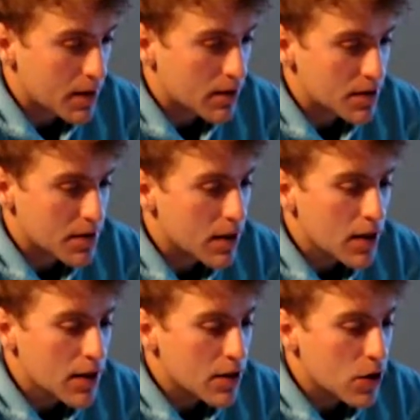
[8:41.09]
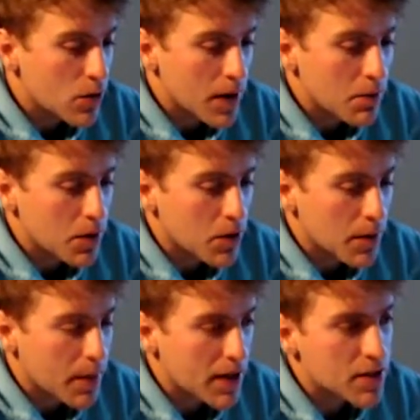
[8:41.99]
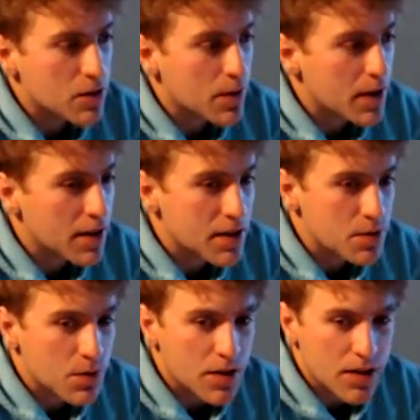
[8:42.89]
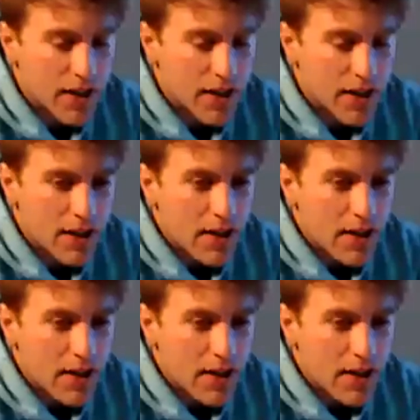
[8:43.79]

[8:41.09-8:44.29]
I mean, there's no way we're going back to the way things were. Like